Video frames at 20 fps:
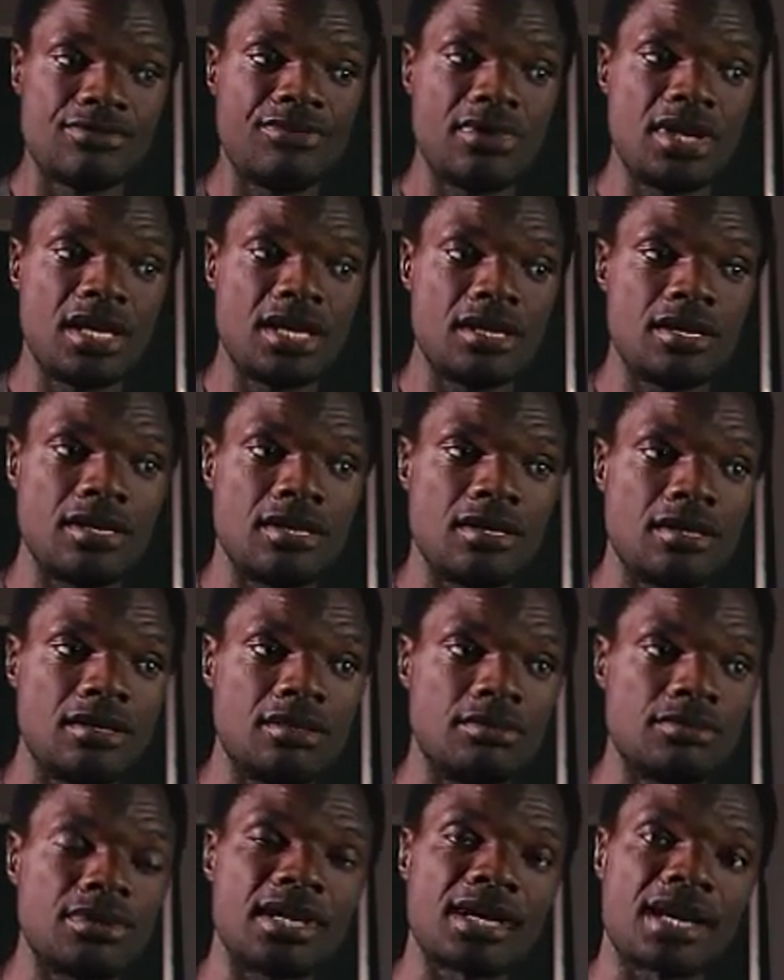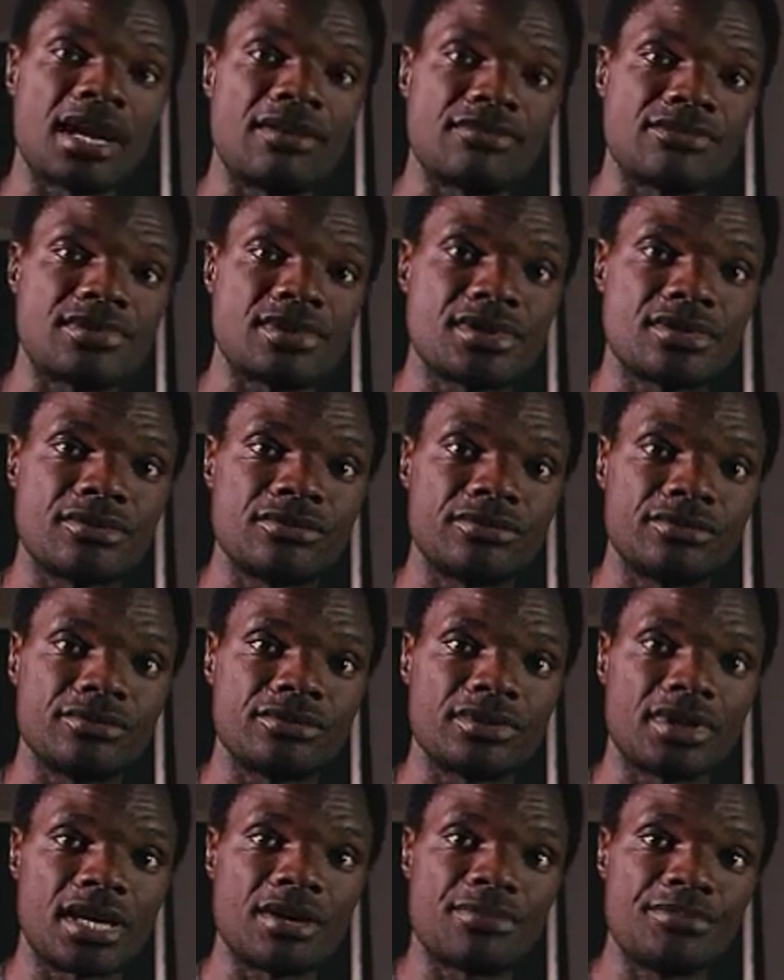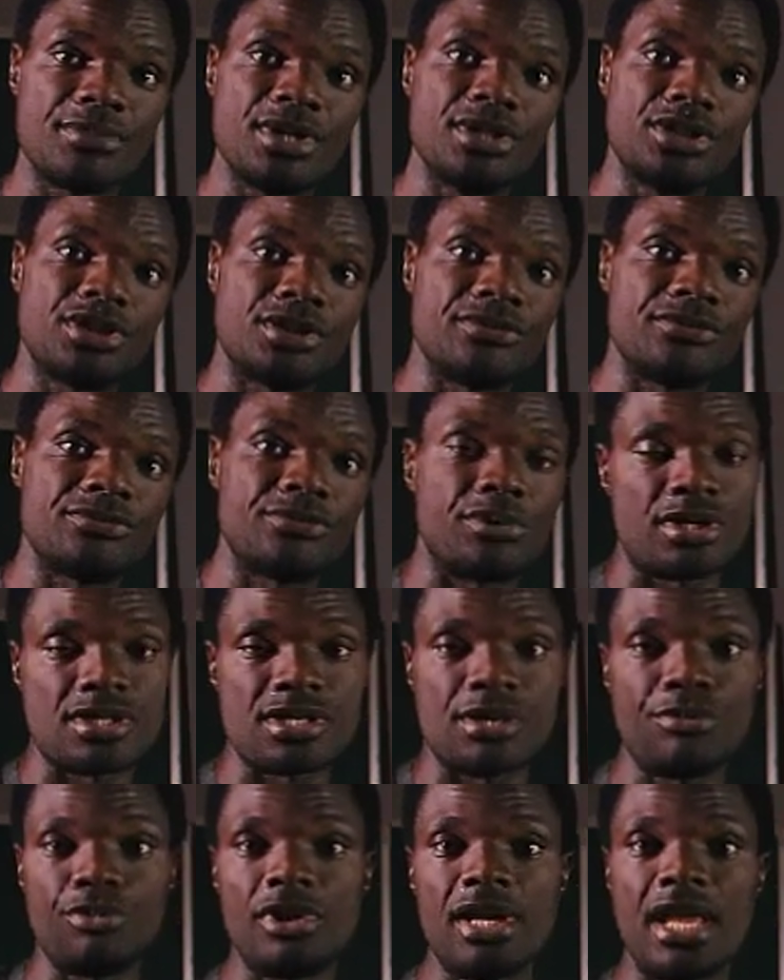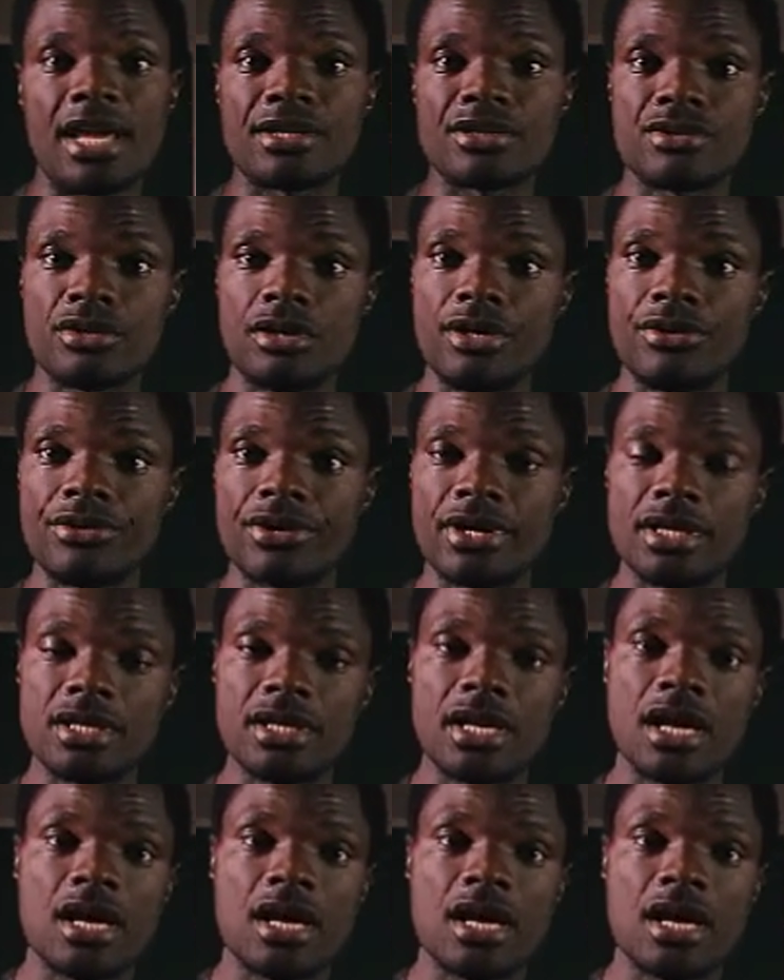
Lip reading: the craftsmanship, for example, like tailoring,